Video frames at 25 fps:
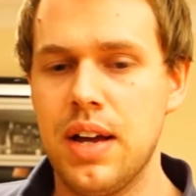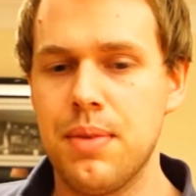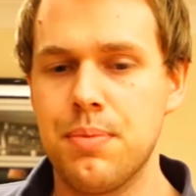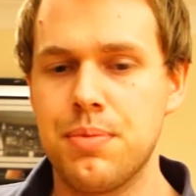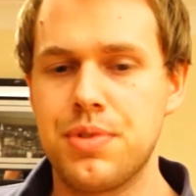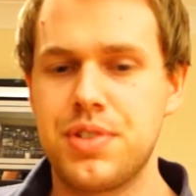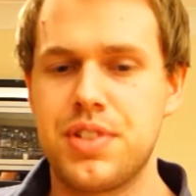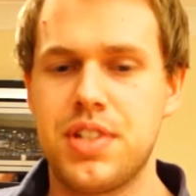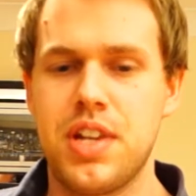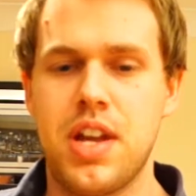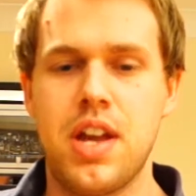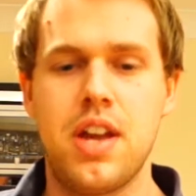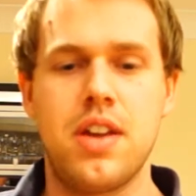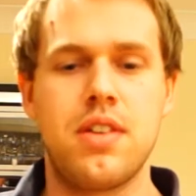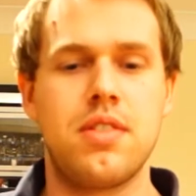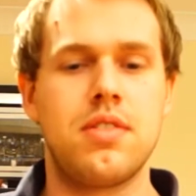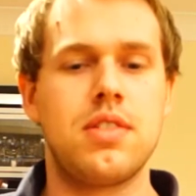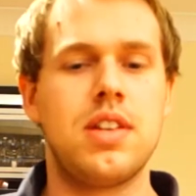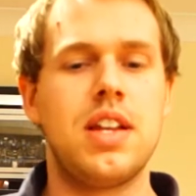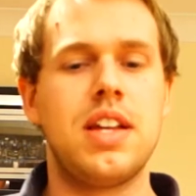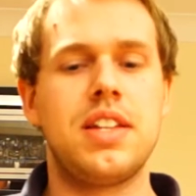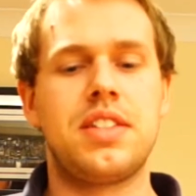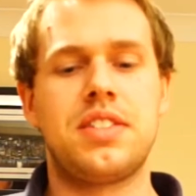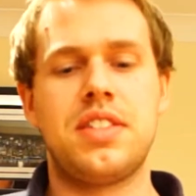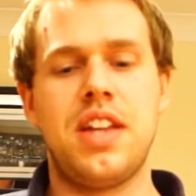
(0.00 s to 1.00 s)
So
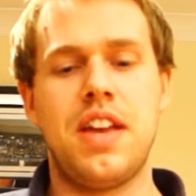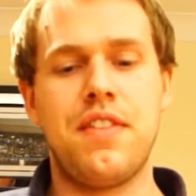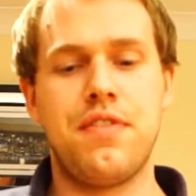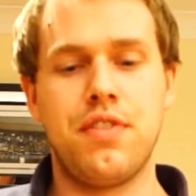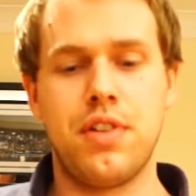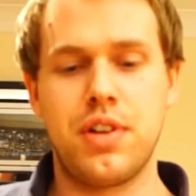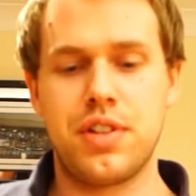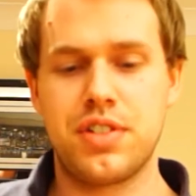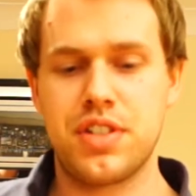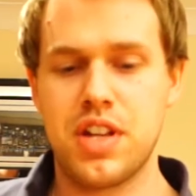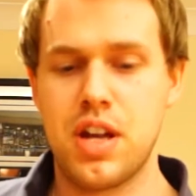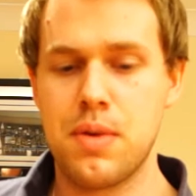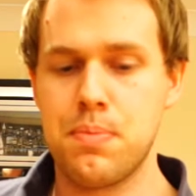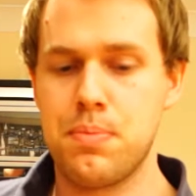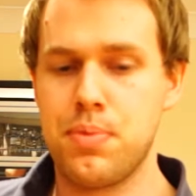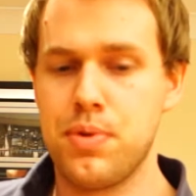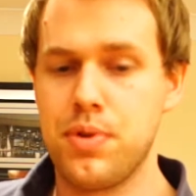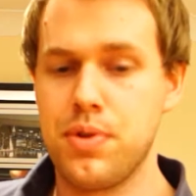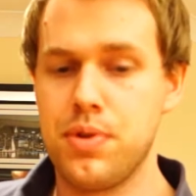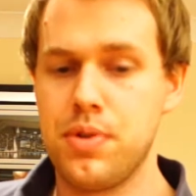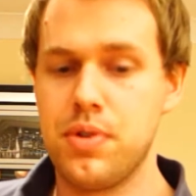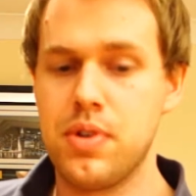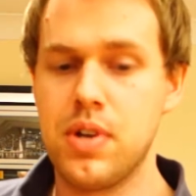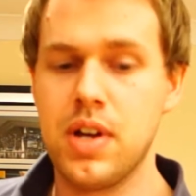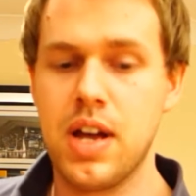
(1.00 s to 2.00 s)
let's say, for
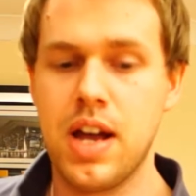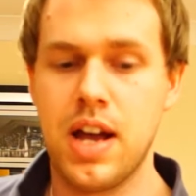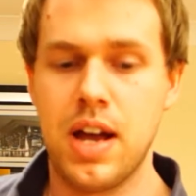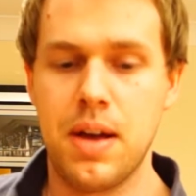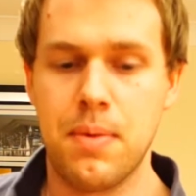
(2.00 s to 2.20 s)
example,